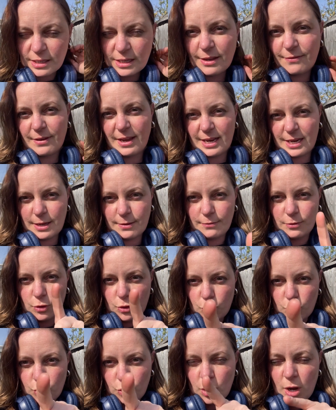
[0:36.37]
If any of
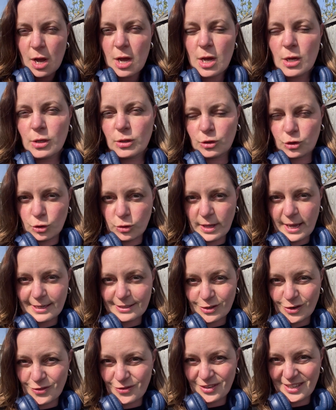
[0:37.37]
you do that,
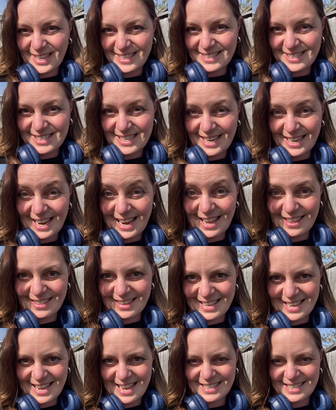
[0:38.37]
don't forget to check out the